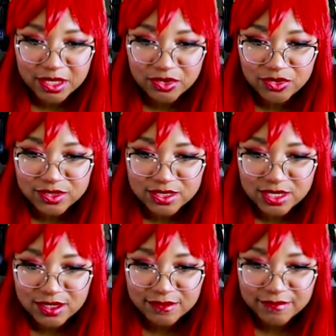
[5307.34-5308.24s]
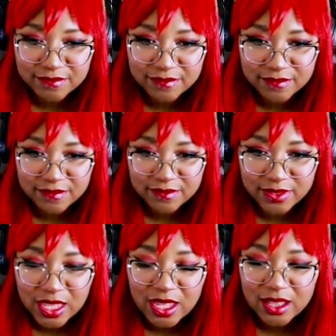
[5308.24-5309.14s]
Interesting.
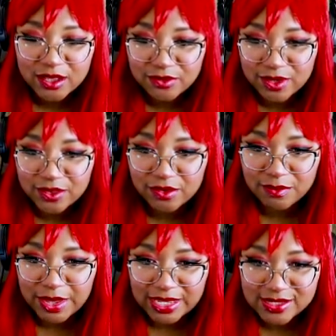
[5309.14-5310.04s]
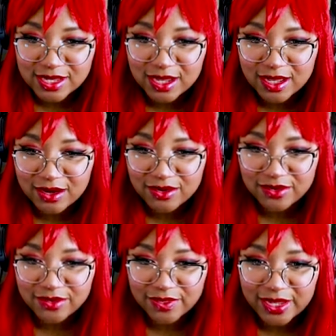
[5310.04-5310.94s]
At least we know they're a mascot,
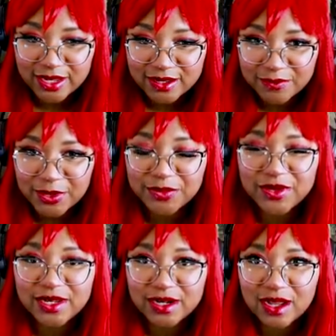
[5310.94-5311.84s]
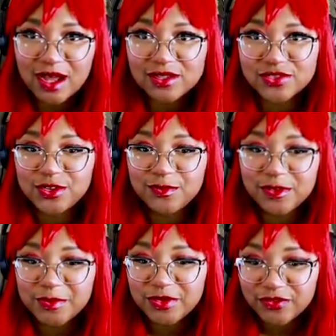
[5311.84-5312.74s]
or, like, people in
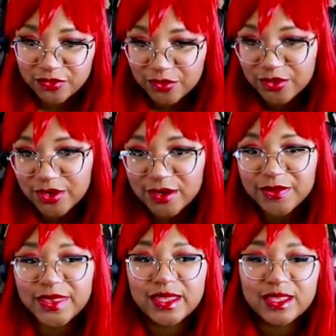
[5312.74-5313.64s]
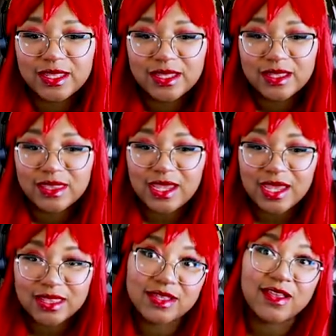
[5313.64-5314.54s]
costumes before they
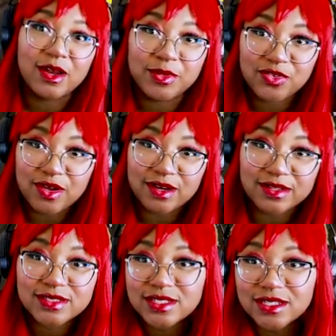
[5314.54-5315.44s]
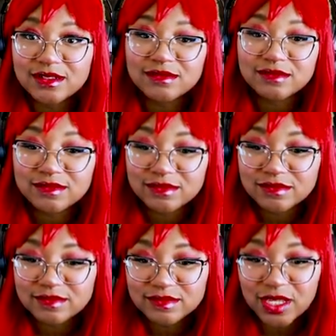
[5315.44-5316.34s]
had these animatronics
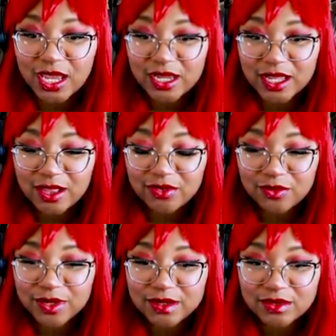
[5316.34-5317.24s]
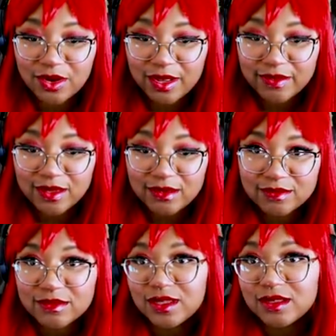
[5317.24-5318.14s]
that, I guess, went crazy
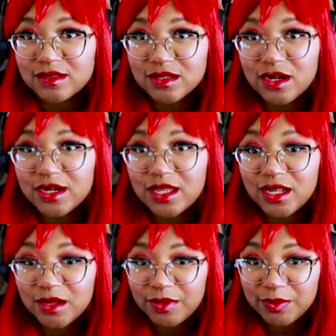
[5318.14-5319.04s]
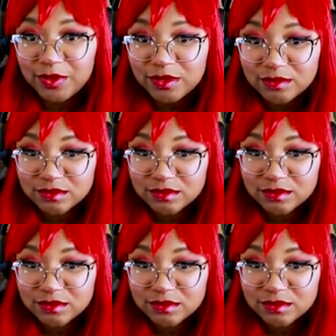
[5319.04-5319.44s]
and started eating people.